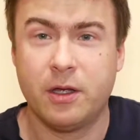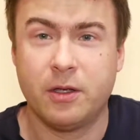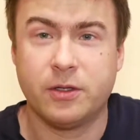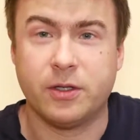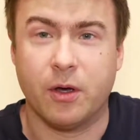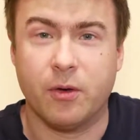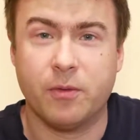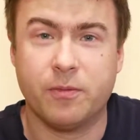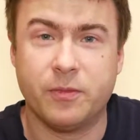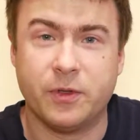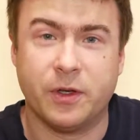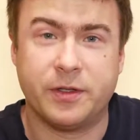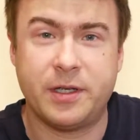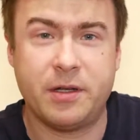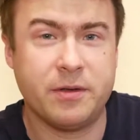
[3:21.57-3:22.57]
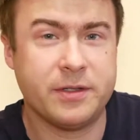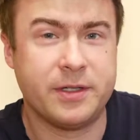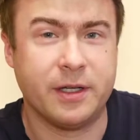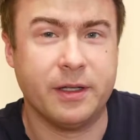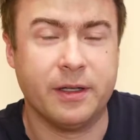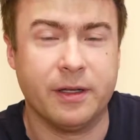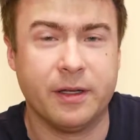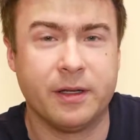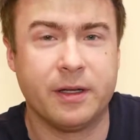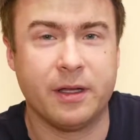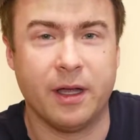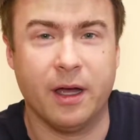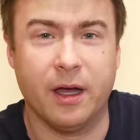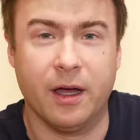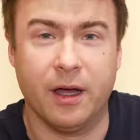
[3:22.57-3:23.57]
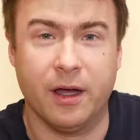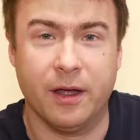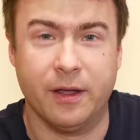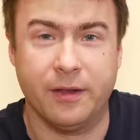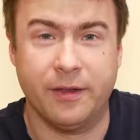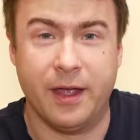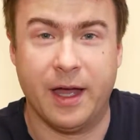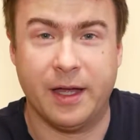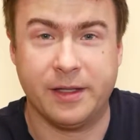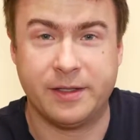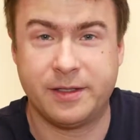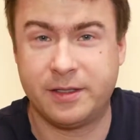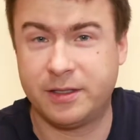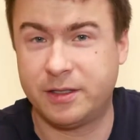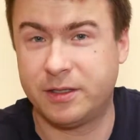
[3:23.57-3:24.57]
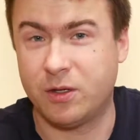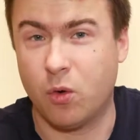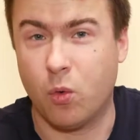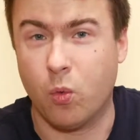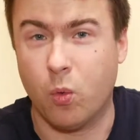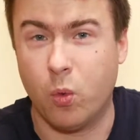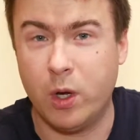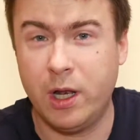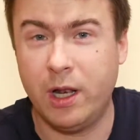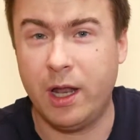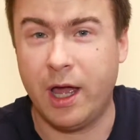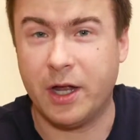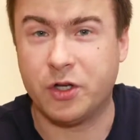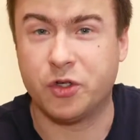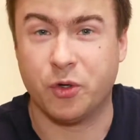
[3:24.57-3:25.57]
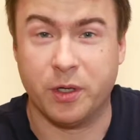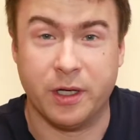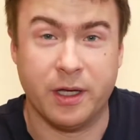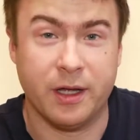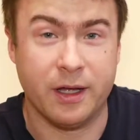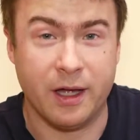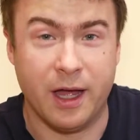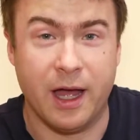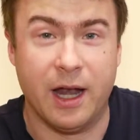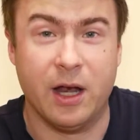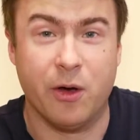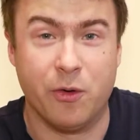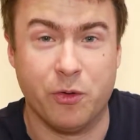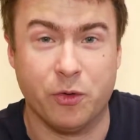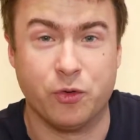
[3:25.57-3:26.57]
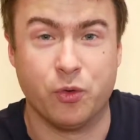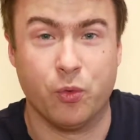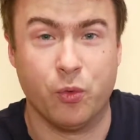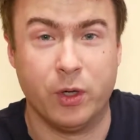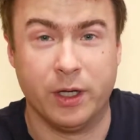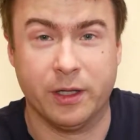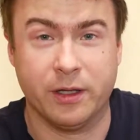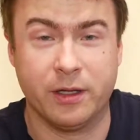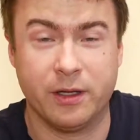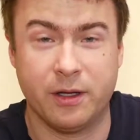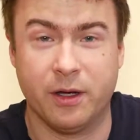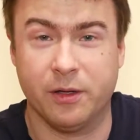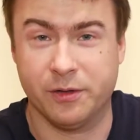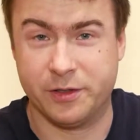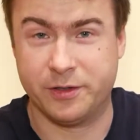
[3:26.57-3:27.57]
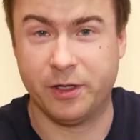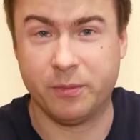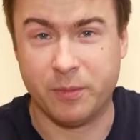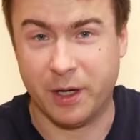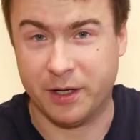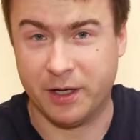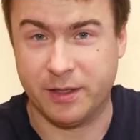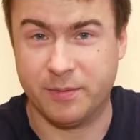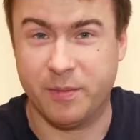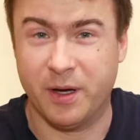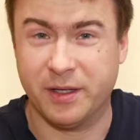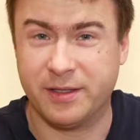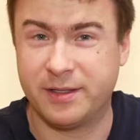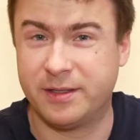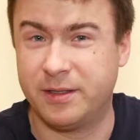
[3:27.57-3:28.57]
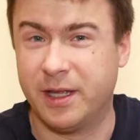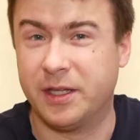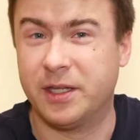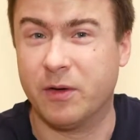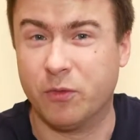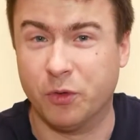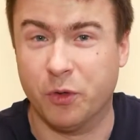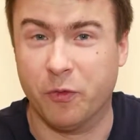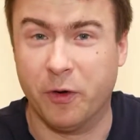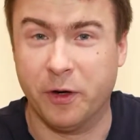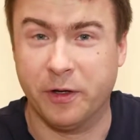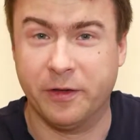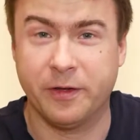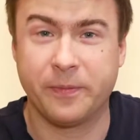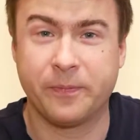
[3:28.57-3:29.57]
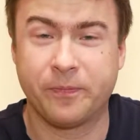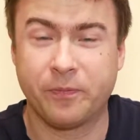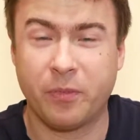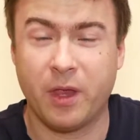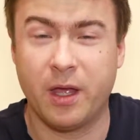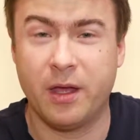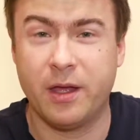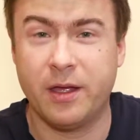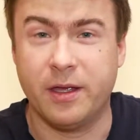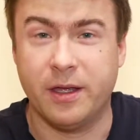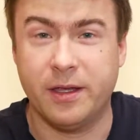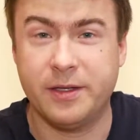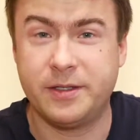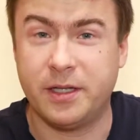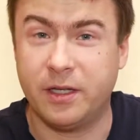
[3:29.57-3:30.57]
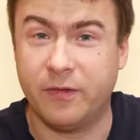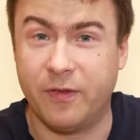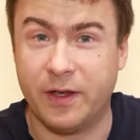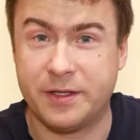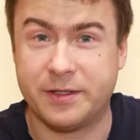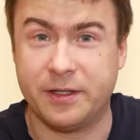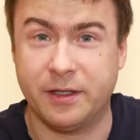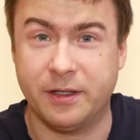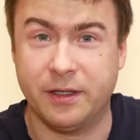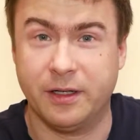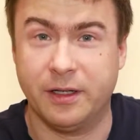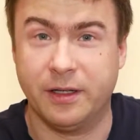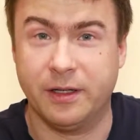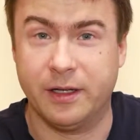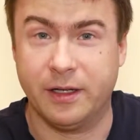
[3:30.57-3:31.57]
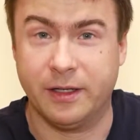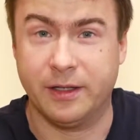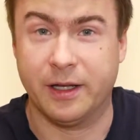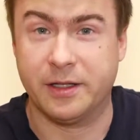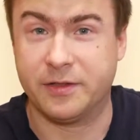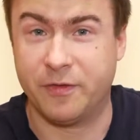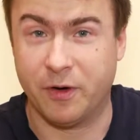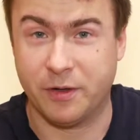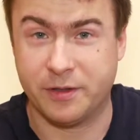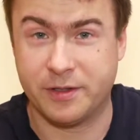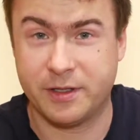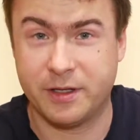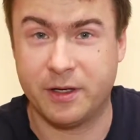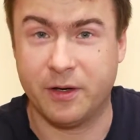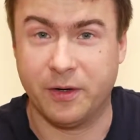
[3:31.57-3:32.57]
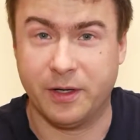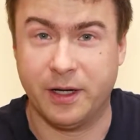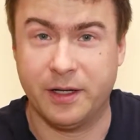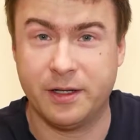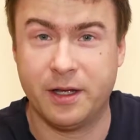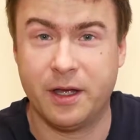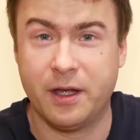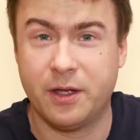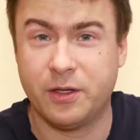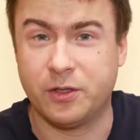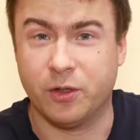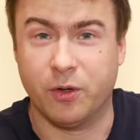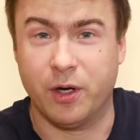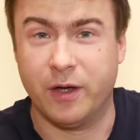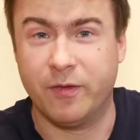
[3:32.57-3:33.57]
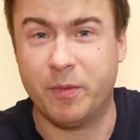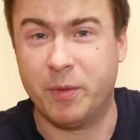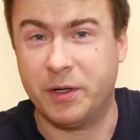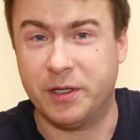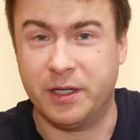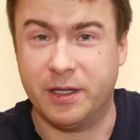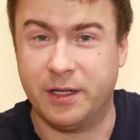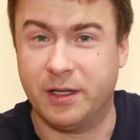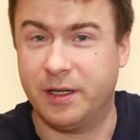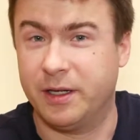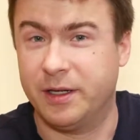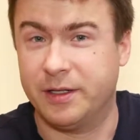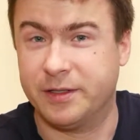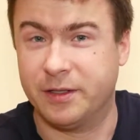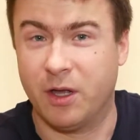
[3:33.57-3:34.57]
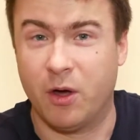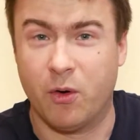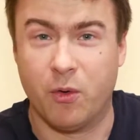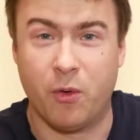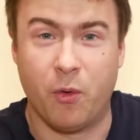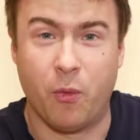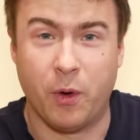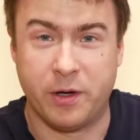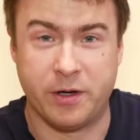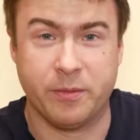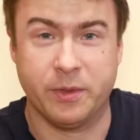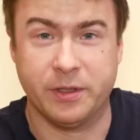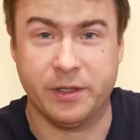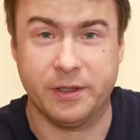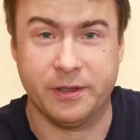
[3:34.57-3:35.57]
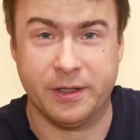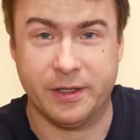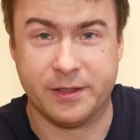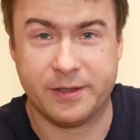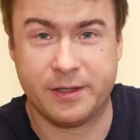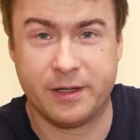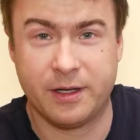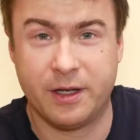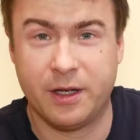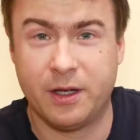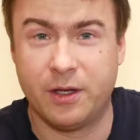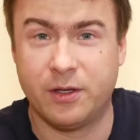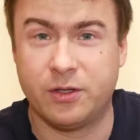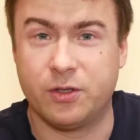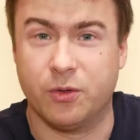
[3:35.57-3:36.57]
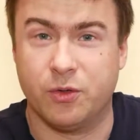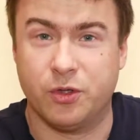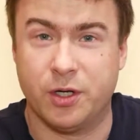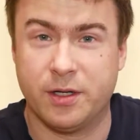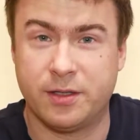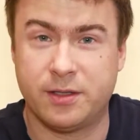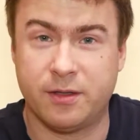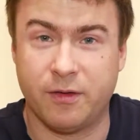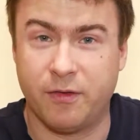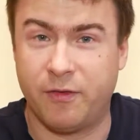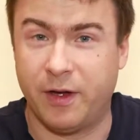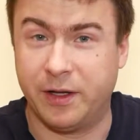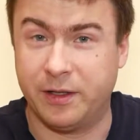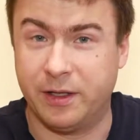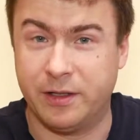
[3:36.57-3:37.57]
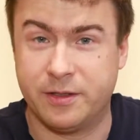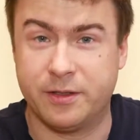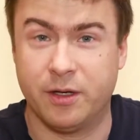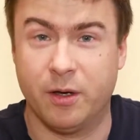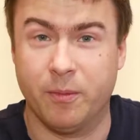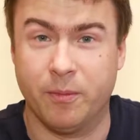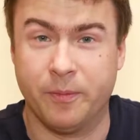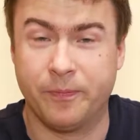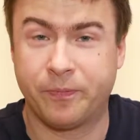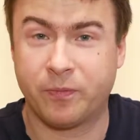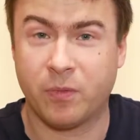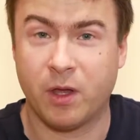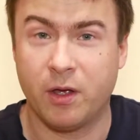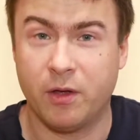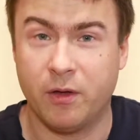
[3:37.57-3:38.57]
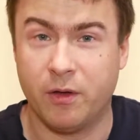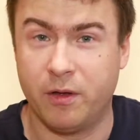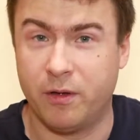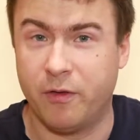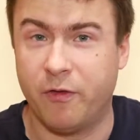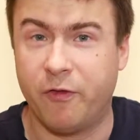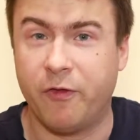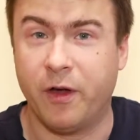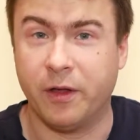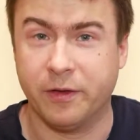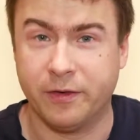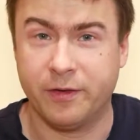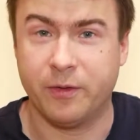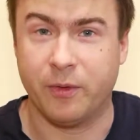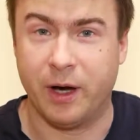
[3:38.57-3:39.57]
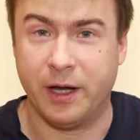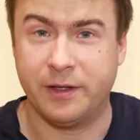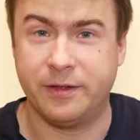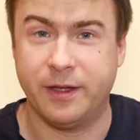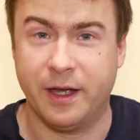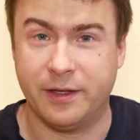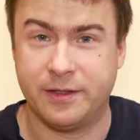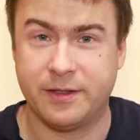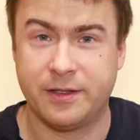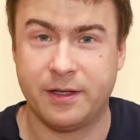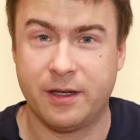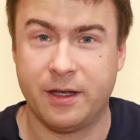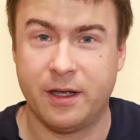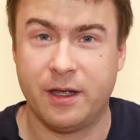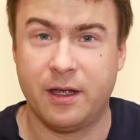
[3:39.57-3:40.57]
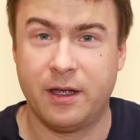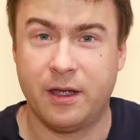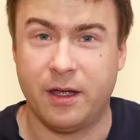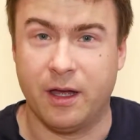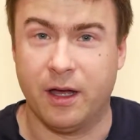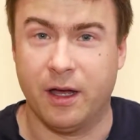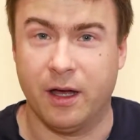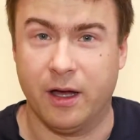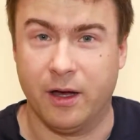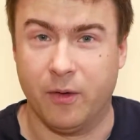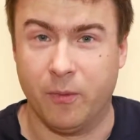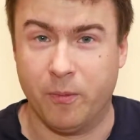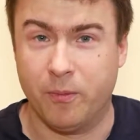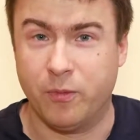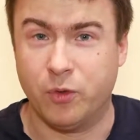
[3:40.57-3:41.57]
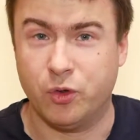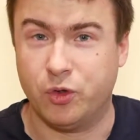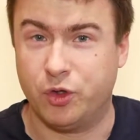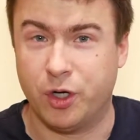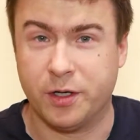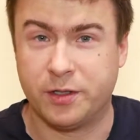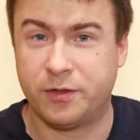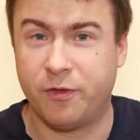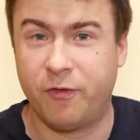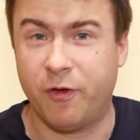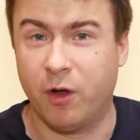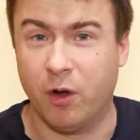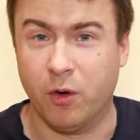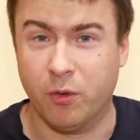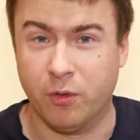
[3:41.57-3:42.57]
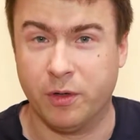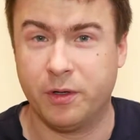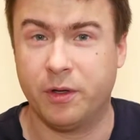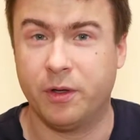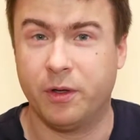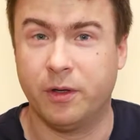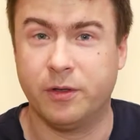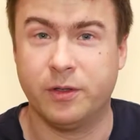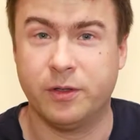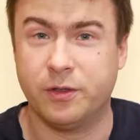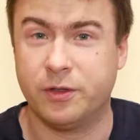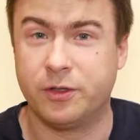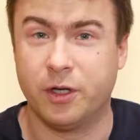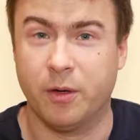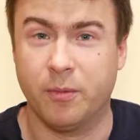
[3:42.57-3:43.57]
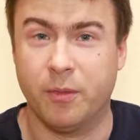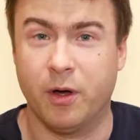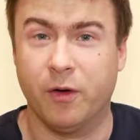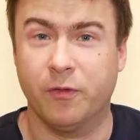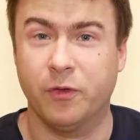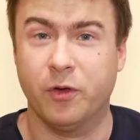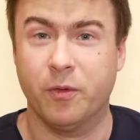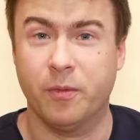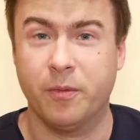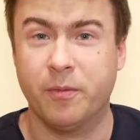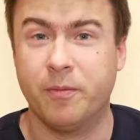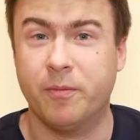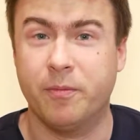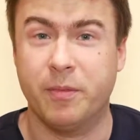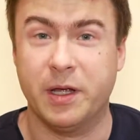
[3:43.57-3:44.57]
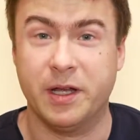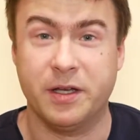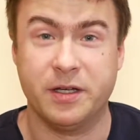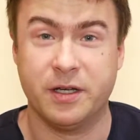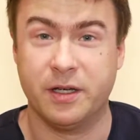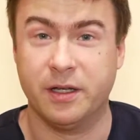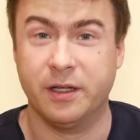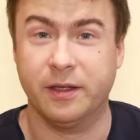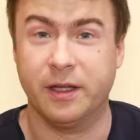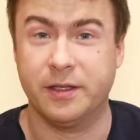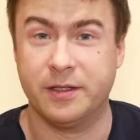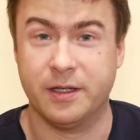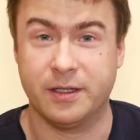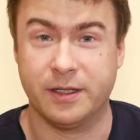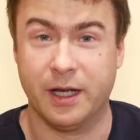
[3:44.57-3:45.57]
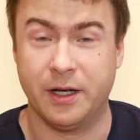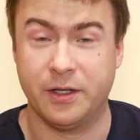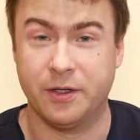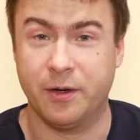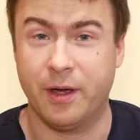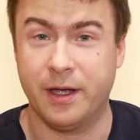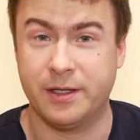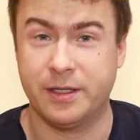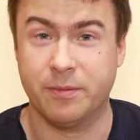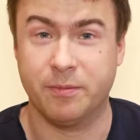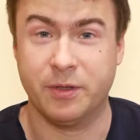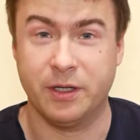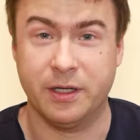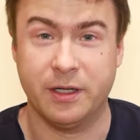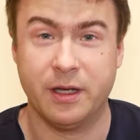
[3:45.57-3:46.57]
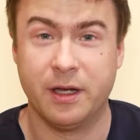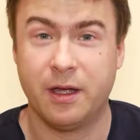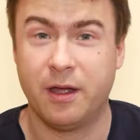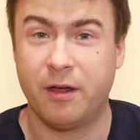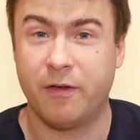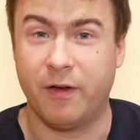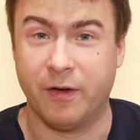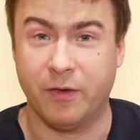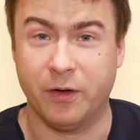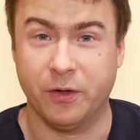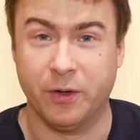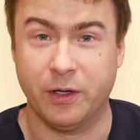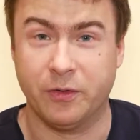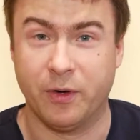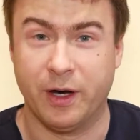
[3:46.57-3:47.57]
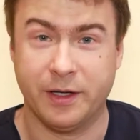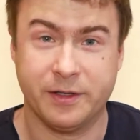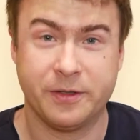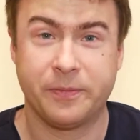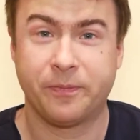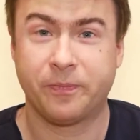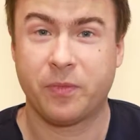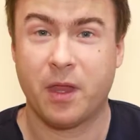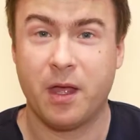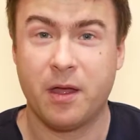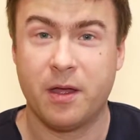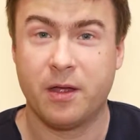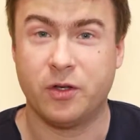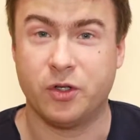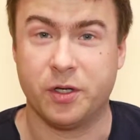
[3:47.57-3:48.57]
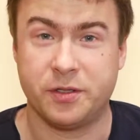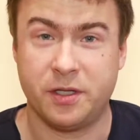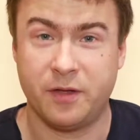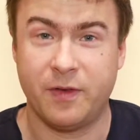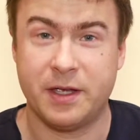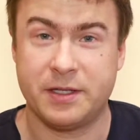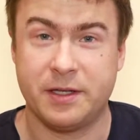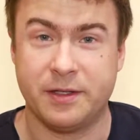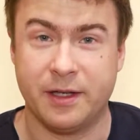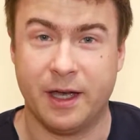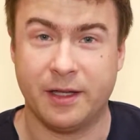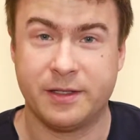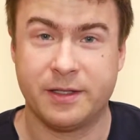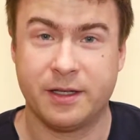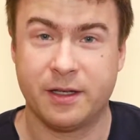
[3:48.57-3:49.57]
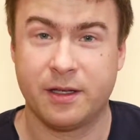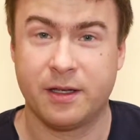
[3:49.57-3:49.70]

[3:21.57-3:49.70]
So the second thing that will actually allow you to win on the stock market, but that I would avoid, is investing in index funds. Okay, so everybody is now recommending this. So just finding some fund, right, that just follow some of the big indexes like the S&P 500, right? Just invest in that.